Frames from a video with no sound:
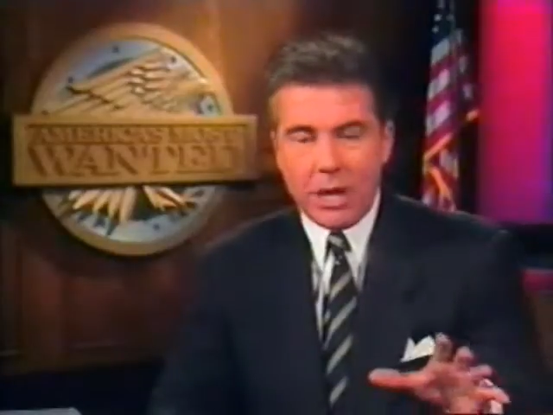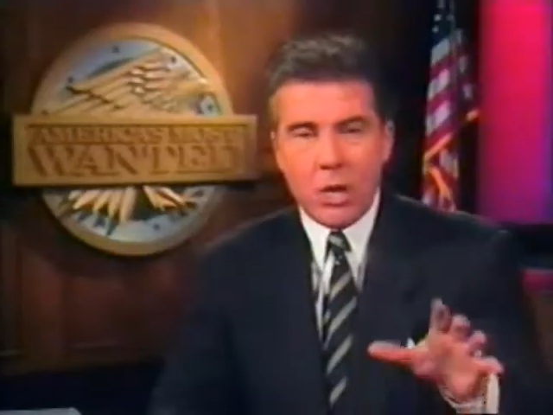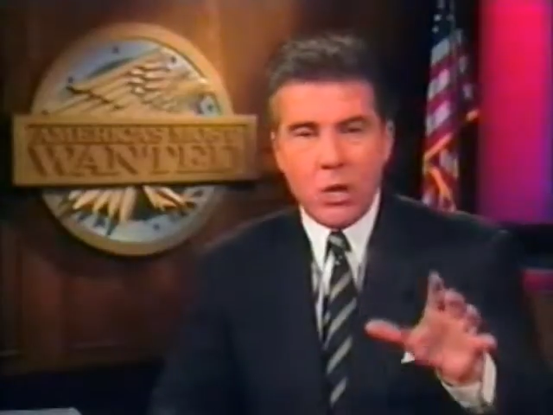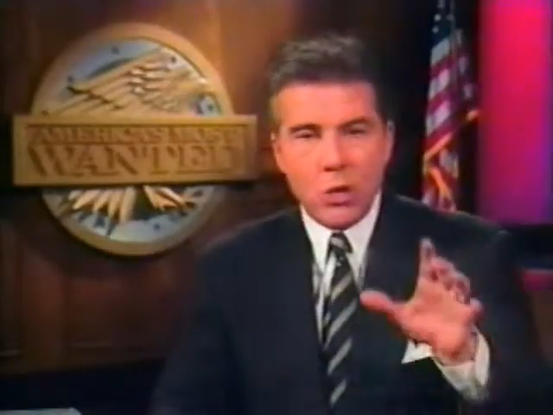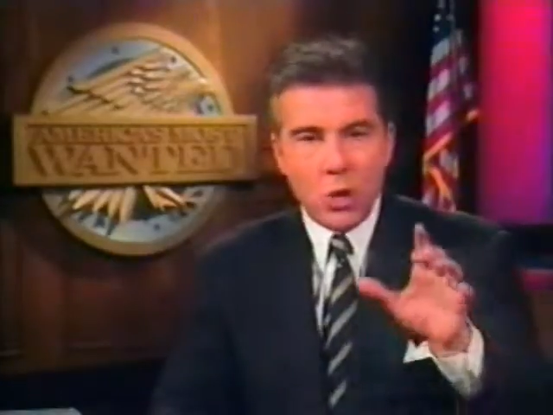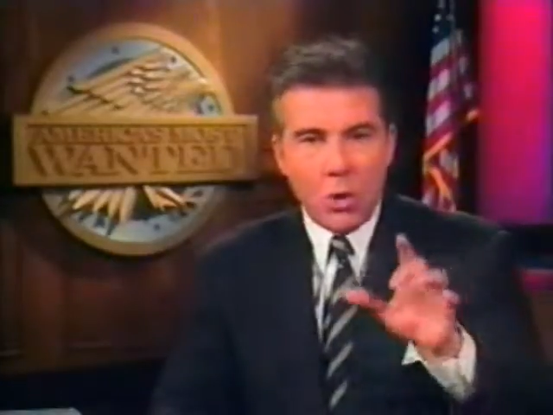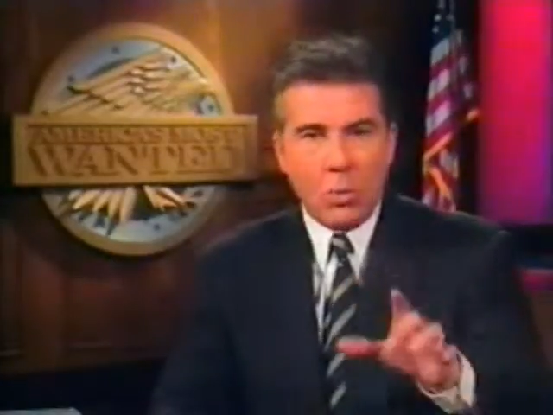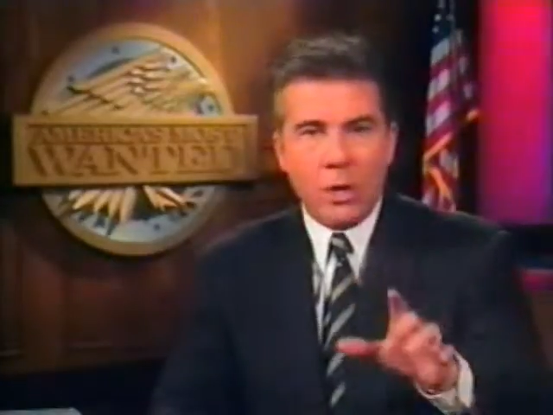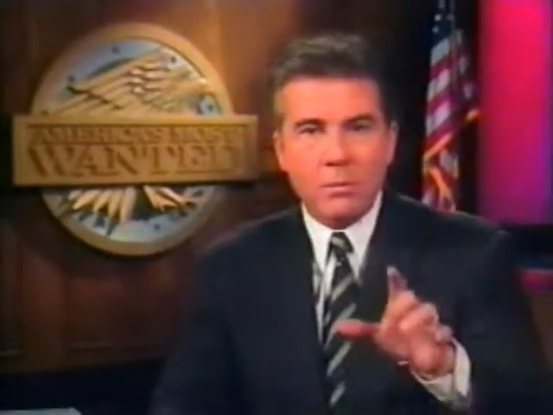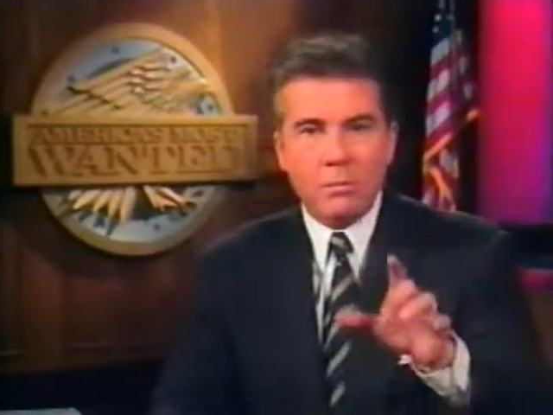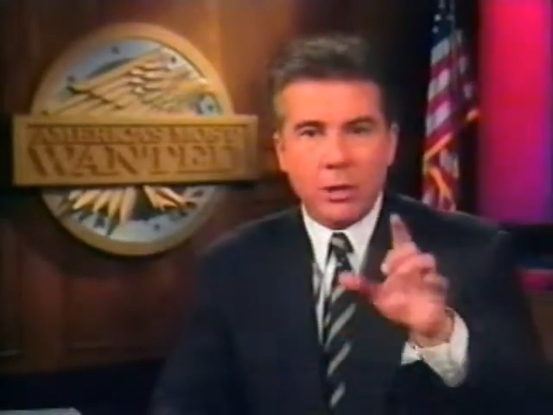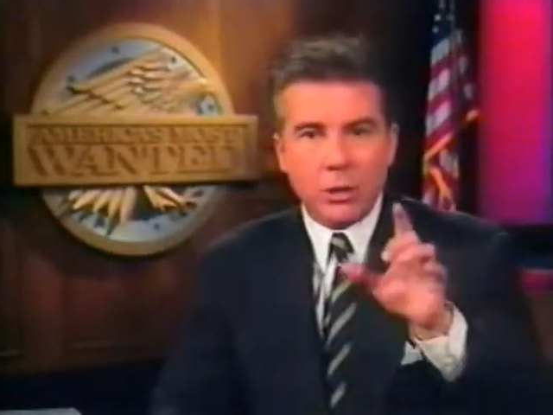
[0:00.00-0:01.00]
and no
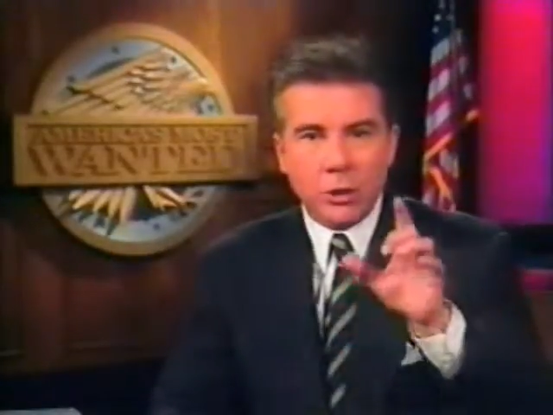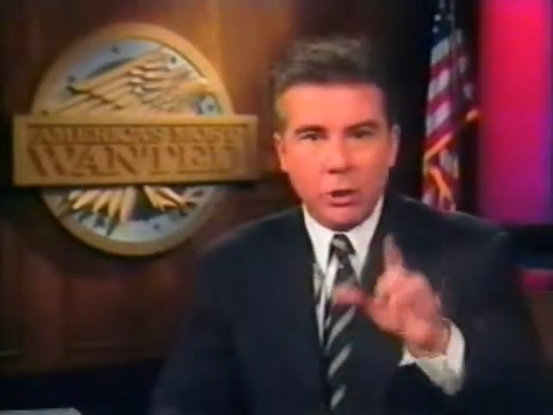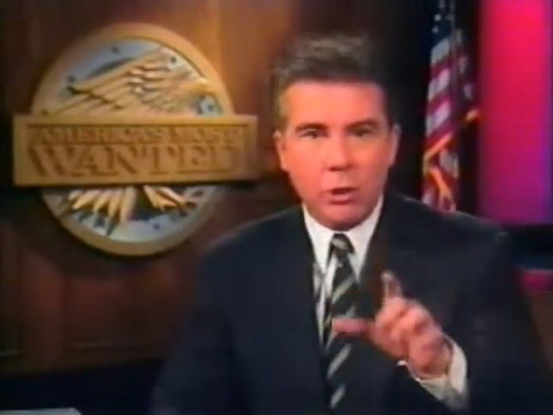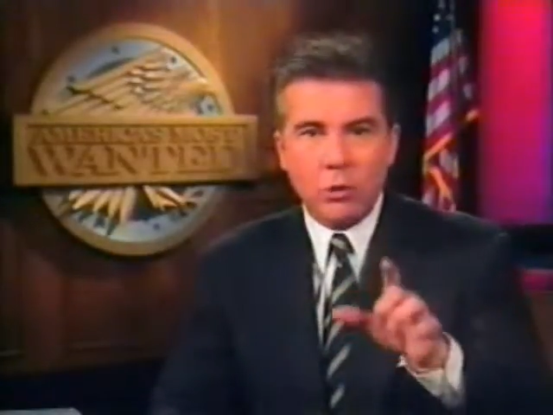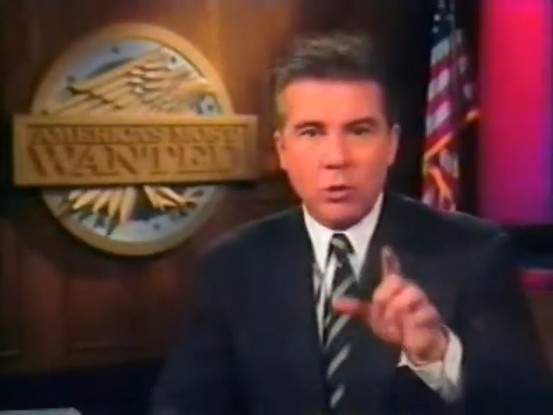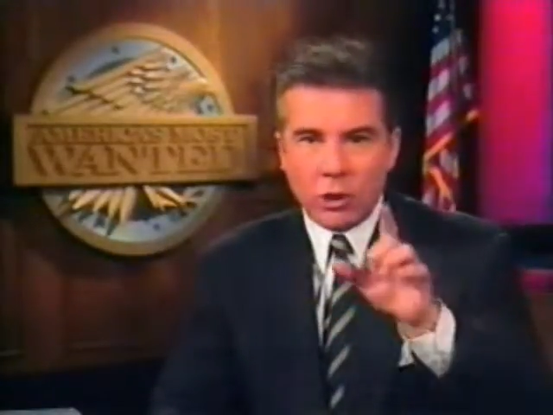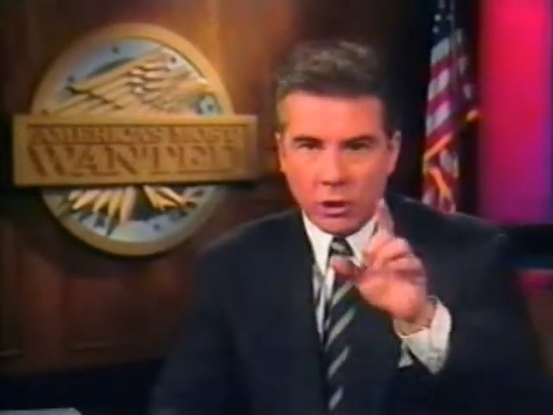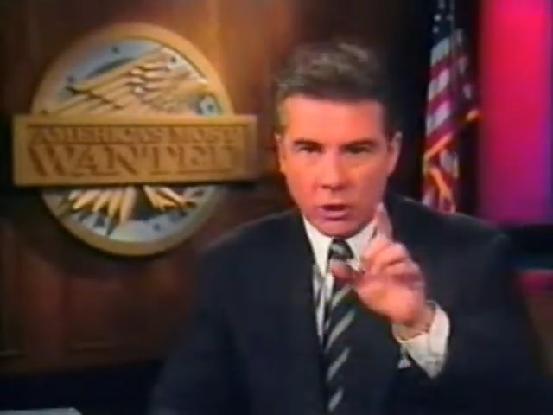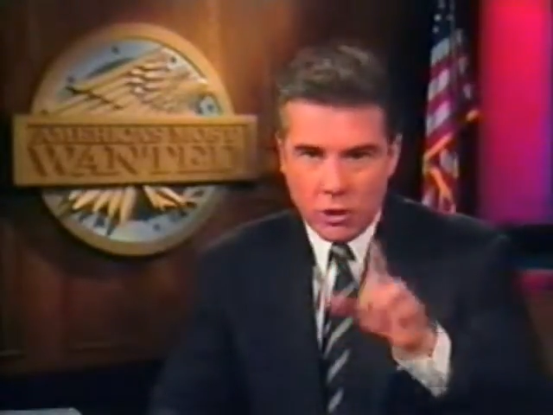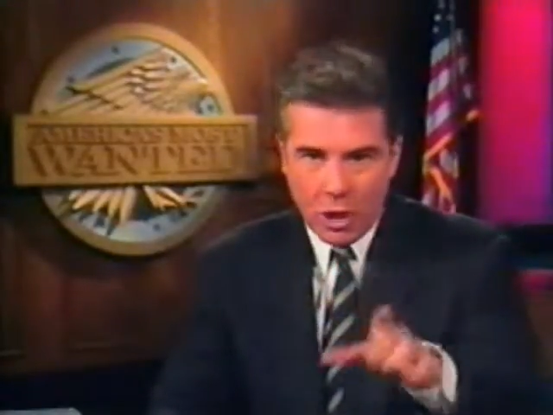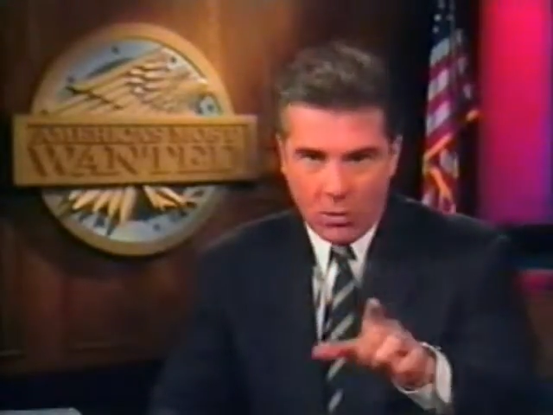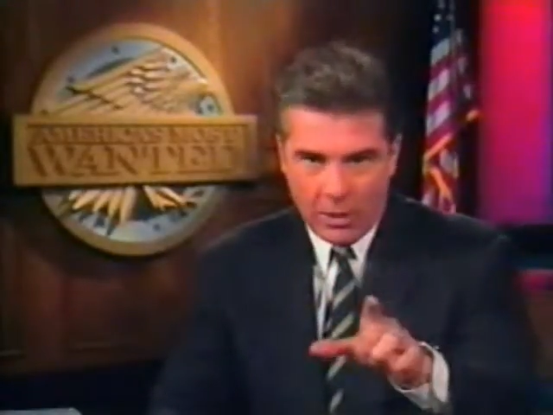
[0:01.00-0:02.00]
one but you should
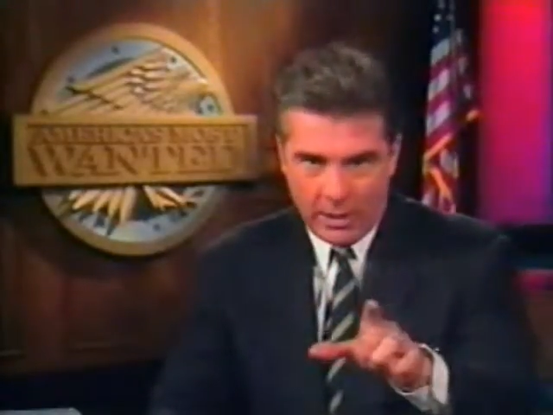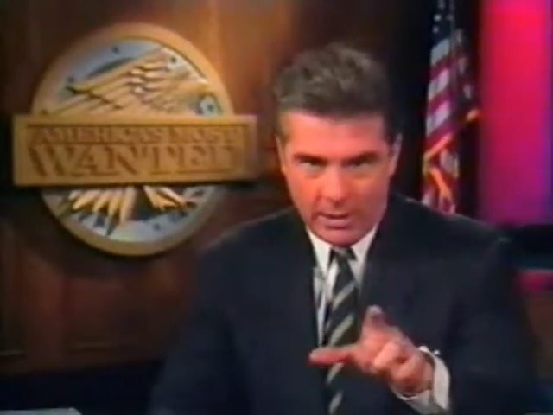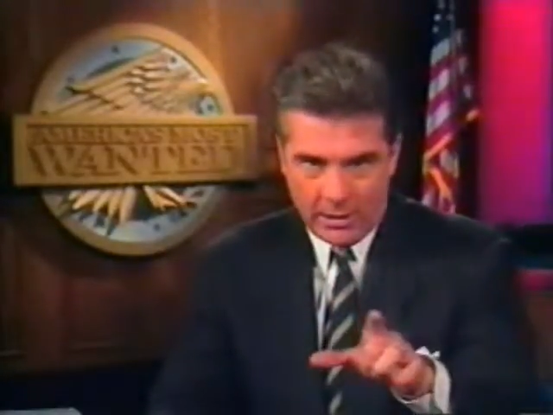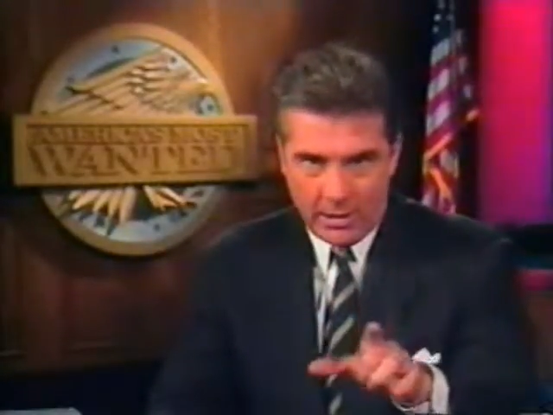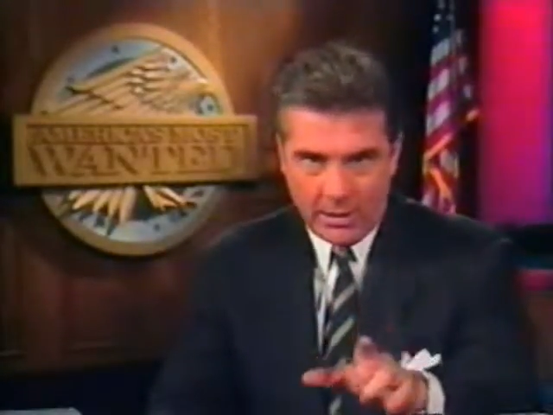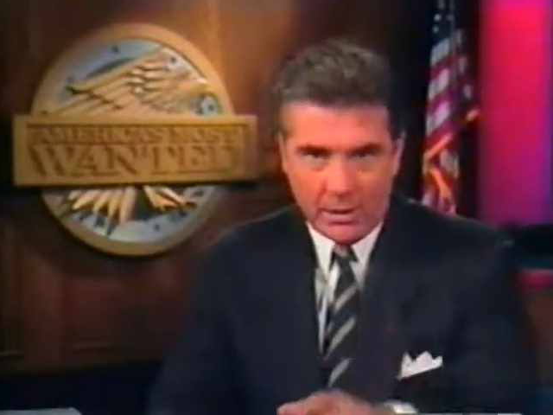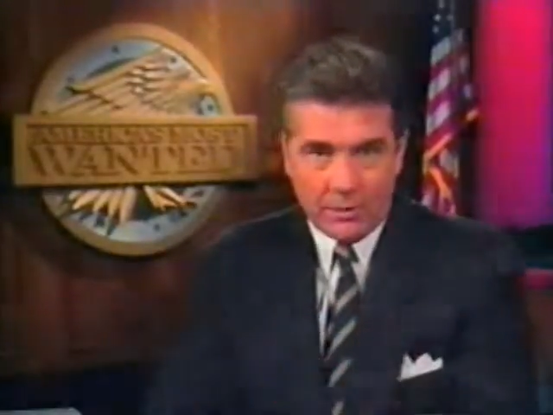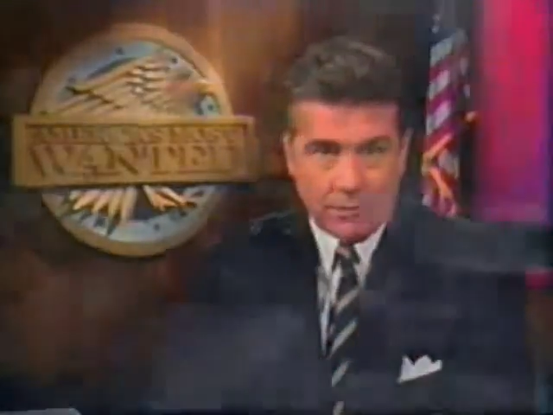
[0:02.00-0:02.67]
know it. If